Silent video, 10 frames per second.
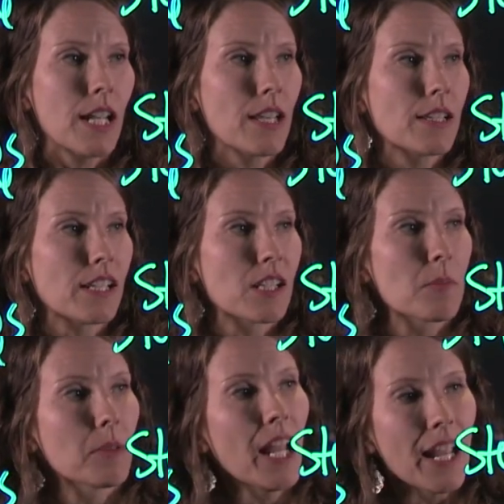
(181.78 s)
is
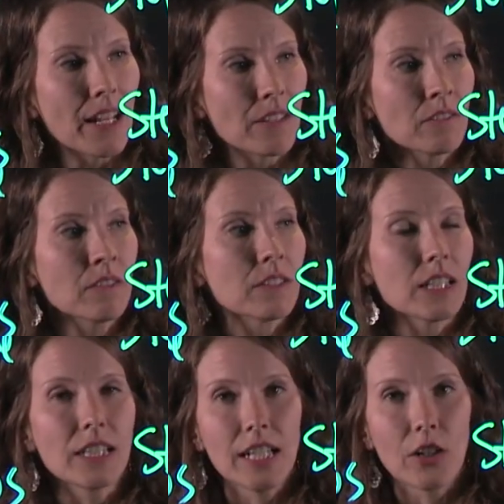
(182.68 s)
explain
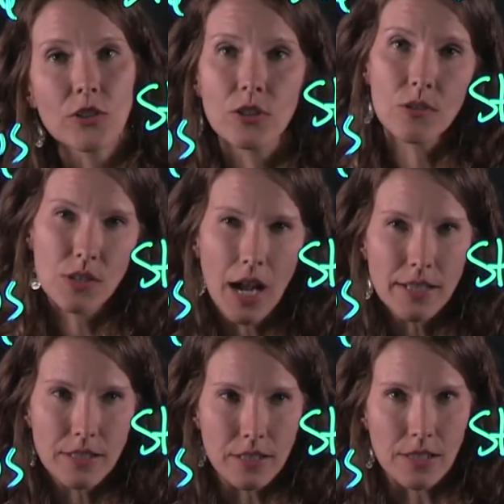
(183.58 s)
that there are two
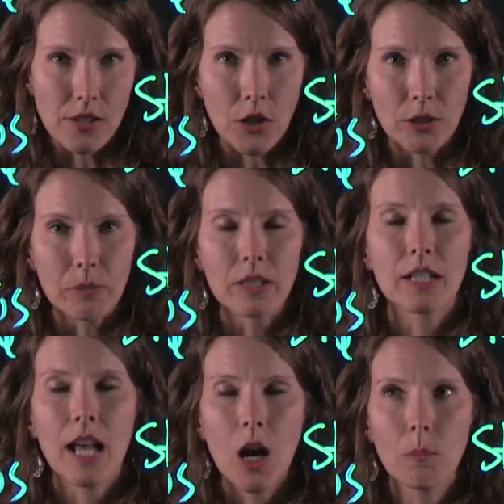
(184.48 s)
sides to this argument
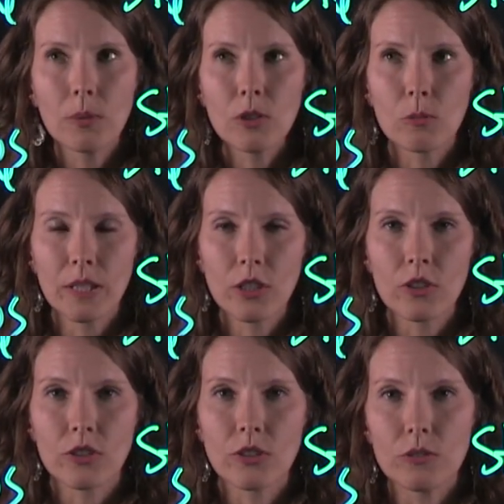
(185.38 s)
and help your
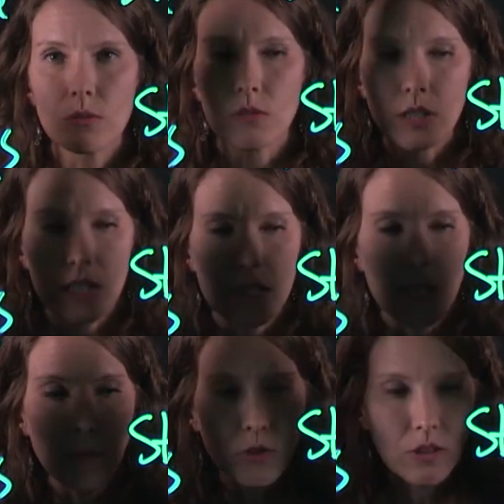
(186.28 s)
reader to
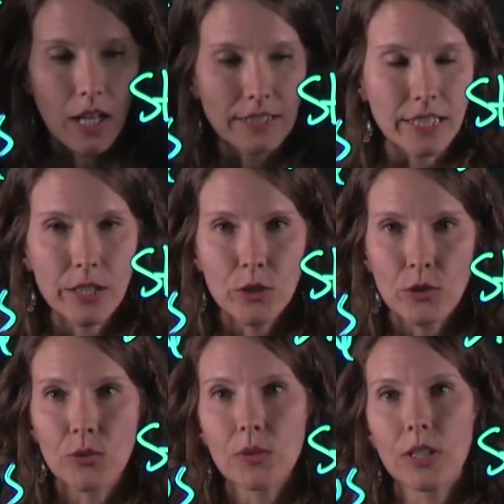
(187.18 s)
conceptualize
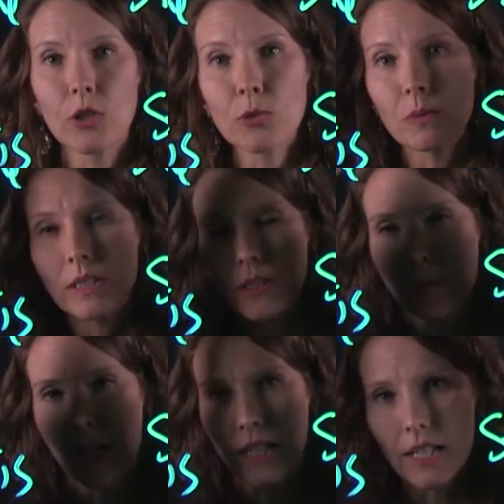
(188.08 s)
here's what the
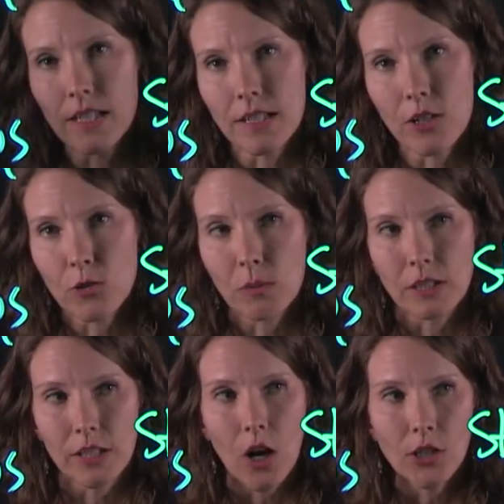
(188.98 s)
debate is, here's
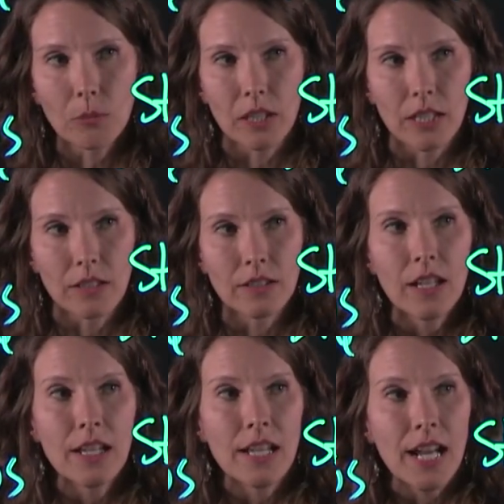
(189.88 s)
what the argument is,
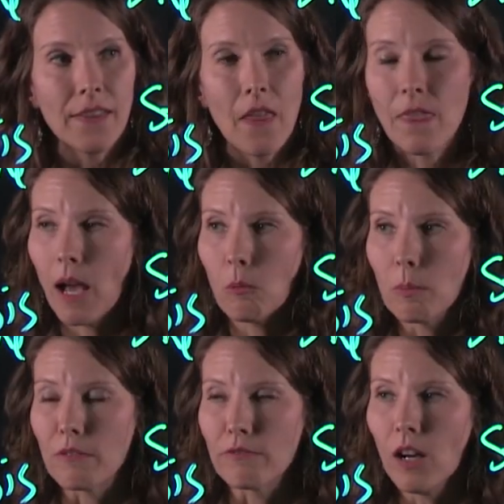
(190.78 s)
and then that
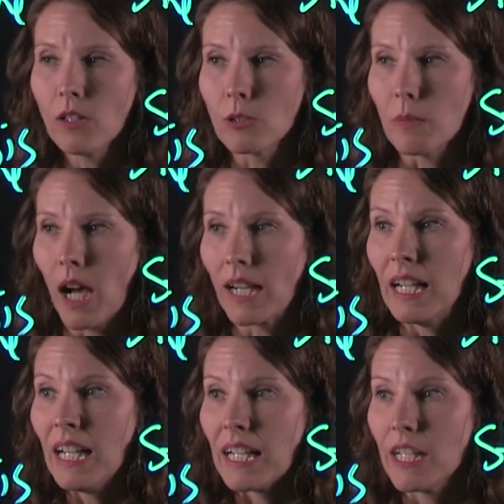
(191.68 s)
will be followed
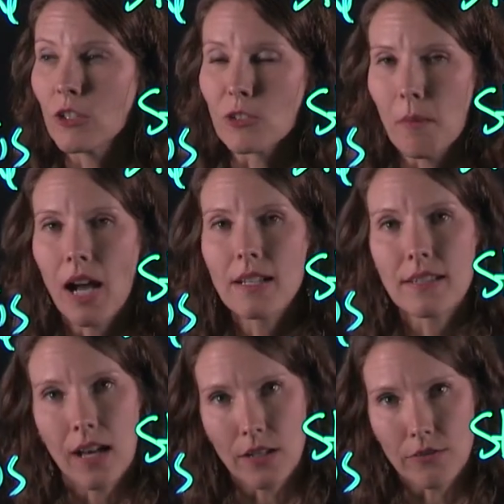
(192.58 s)
by here's my
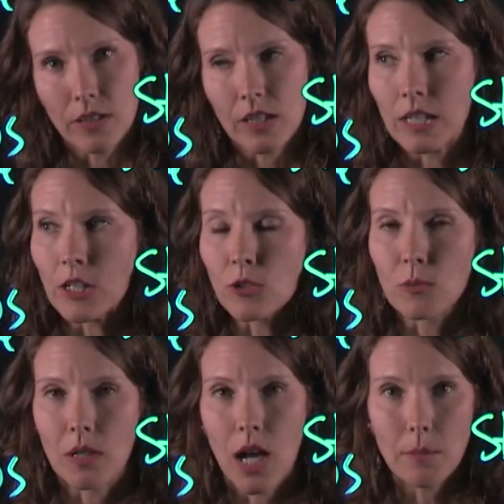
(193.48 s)
side of it and
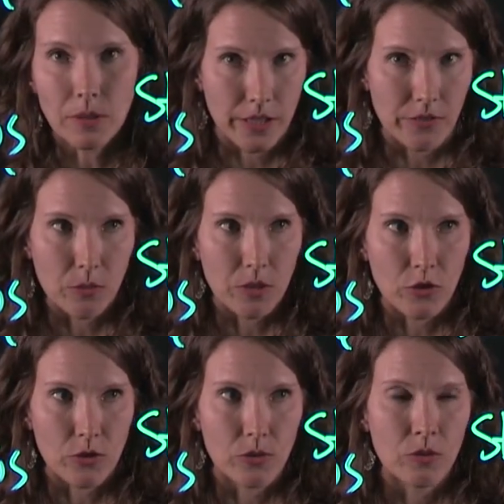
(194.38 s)
here's what I believe to be
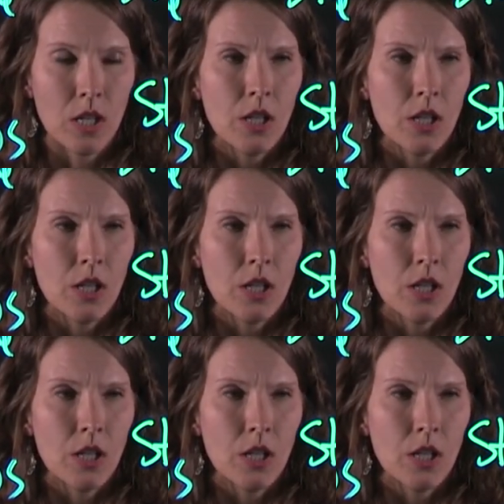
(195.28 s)
true.